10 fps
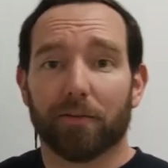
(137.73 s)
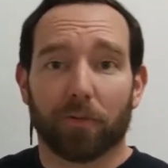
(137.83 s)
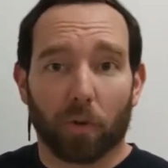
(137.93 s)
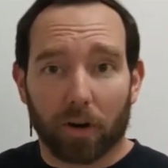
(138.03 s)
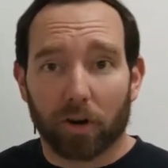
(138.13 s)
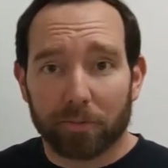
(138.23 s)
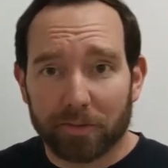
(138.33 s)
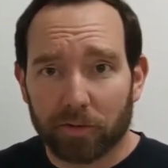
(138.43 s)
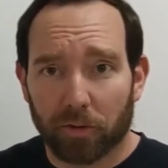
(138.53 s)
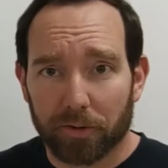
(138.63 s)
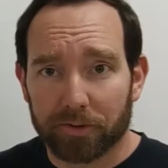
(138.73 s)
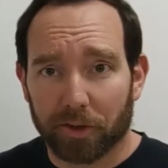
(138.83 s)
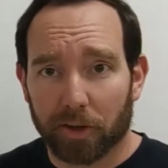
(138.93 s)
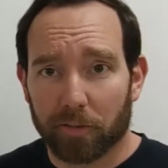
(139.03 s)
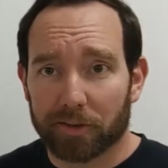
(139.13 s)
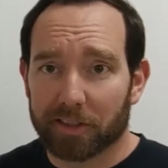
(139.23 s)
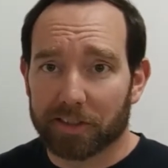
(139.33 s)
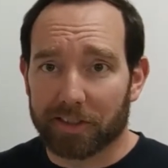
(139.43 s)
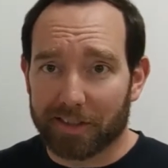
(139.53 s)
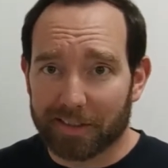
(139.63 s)
4 ohms of total circuit
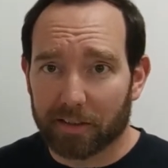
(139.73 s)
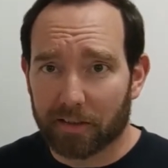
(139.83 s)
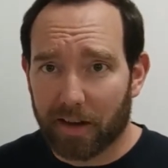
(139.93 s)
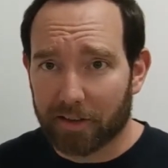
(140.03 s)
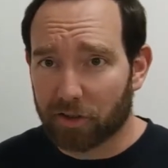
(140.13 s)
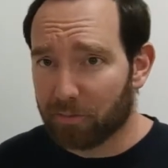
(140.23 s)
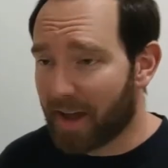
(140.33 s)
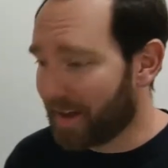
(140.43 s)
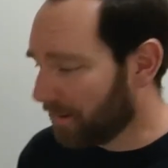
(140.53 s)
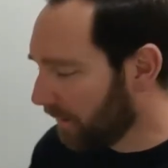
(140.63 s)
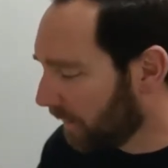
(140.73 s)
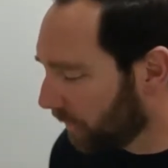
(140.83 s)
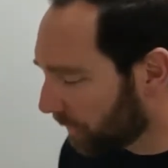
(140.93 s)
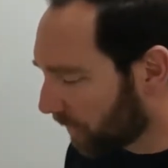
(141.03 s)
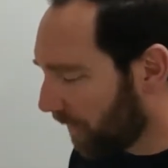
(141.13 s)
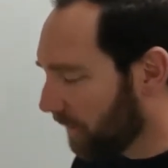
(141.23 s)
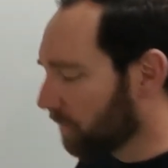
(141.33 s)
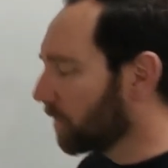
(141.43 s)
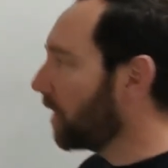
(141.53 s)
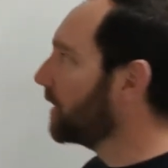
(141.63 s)
resistance. Not too bad. Let's go ahead and draw